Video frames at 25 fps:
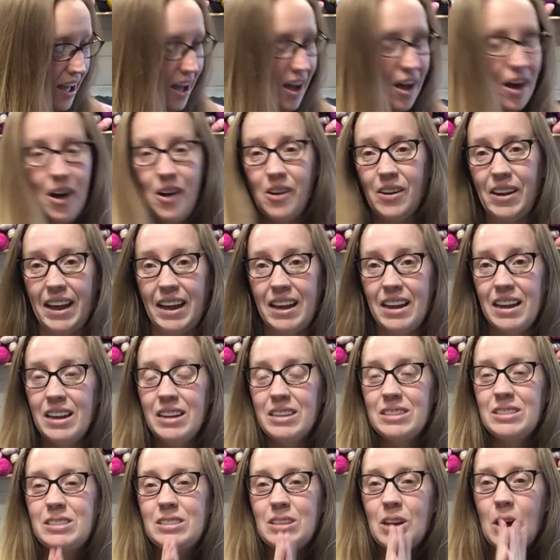Okay,
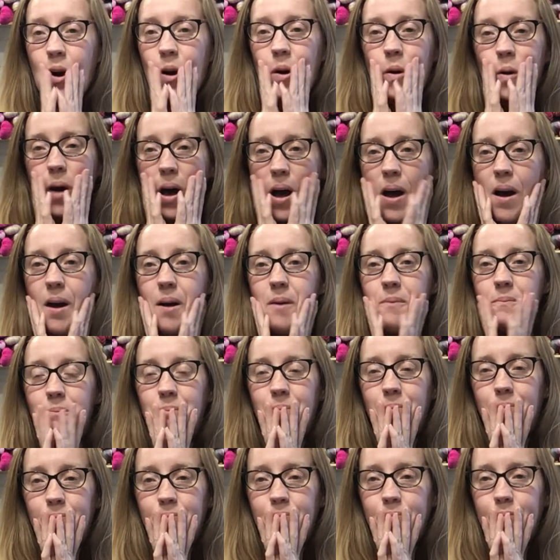so um,
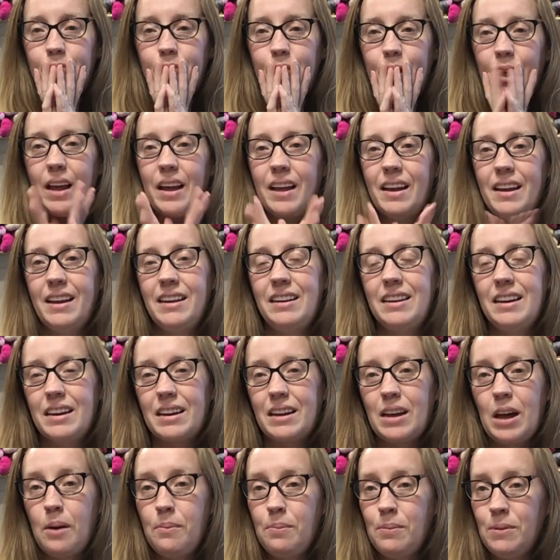he did a
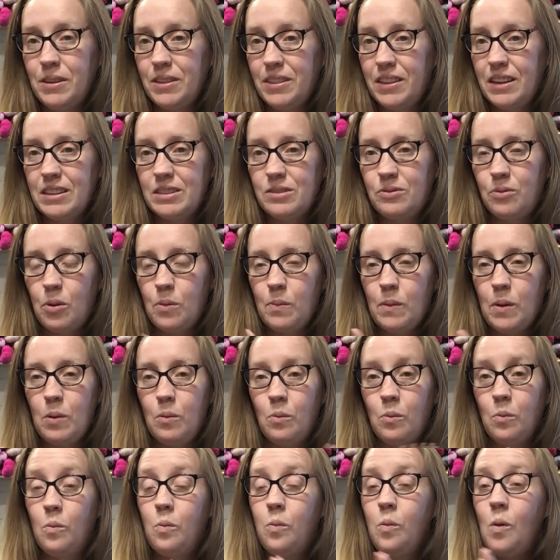couple of things for me.
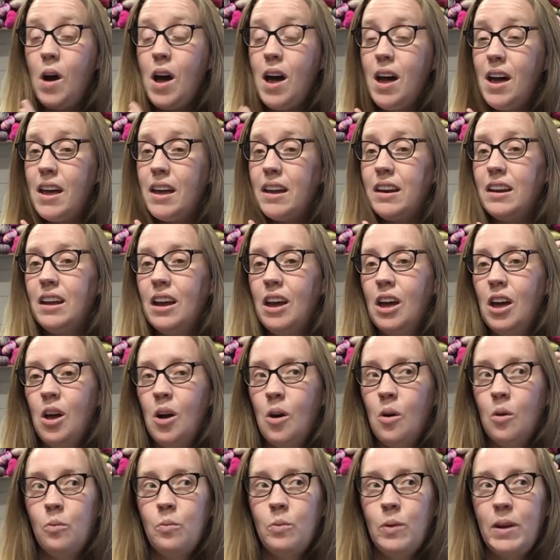One,
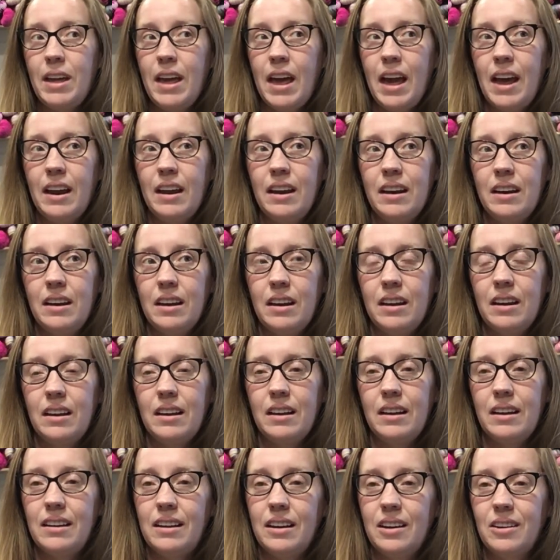we had
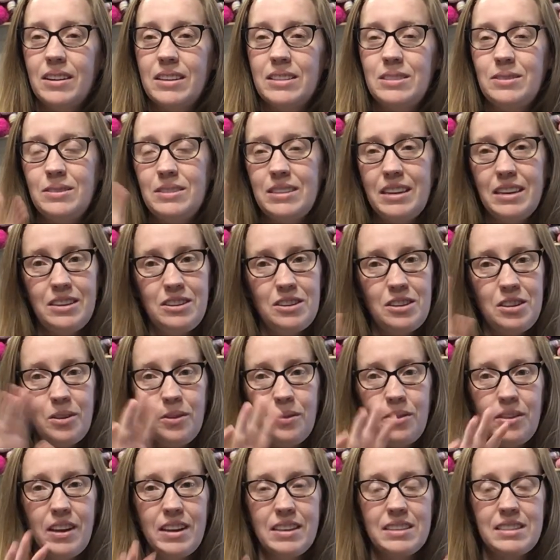okay, so we did two
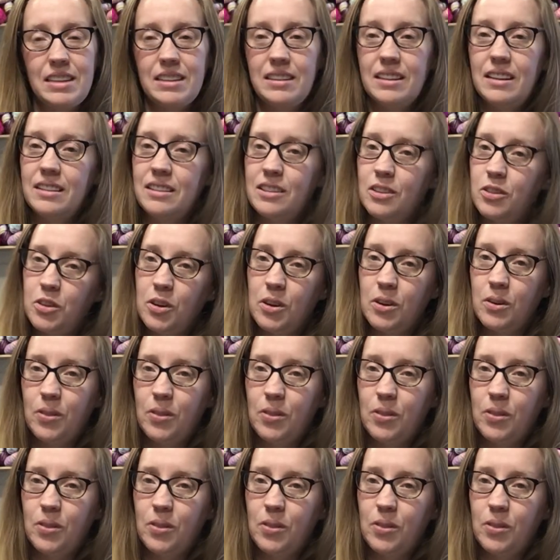things, and then the third